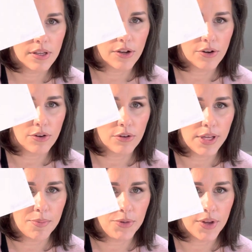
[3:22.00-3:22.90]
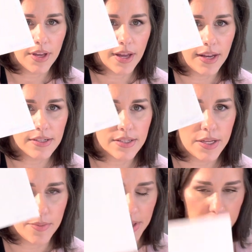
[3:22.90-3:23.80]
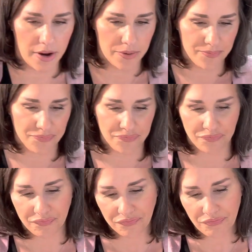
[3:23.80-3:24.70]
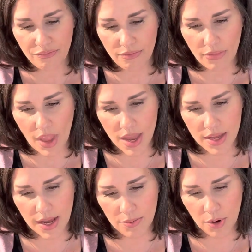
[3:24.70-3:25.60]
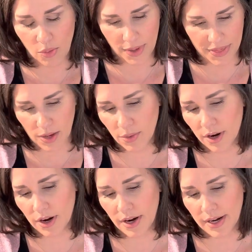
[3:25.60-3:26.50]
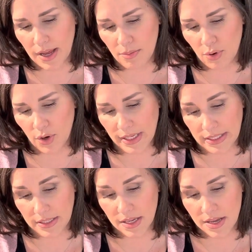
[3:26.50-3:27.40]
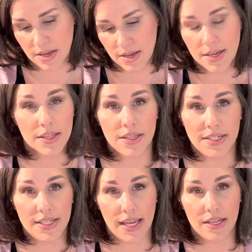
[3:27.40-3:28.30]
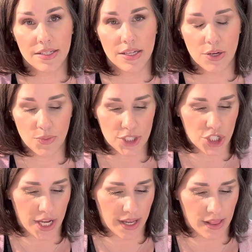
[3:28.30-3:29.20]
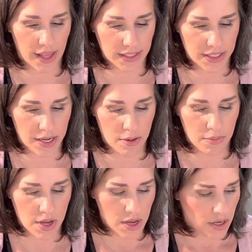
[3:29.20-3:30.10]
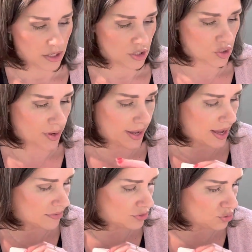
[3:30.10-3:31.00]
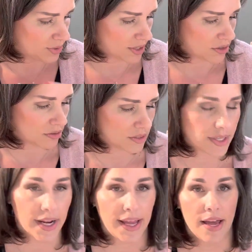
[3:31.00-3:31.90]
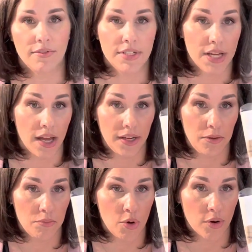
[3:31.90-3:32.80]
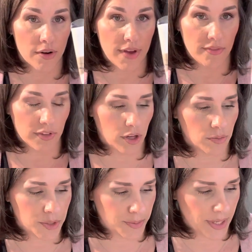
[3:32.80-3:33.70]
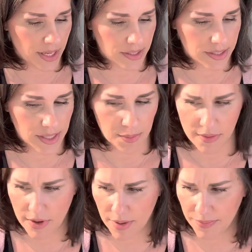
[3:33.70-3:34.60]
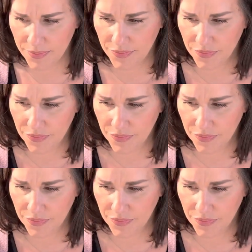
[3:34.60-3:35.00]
I don't know, yep, you can kind of see them in there. And I put what they were, and I put the date in which I collected them. So I have 2 of those, and I have a ton more of envelopes because some of them,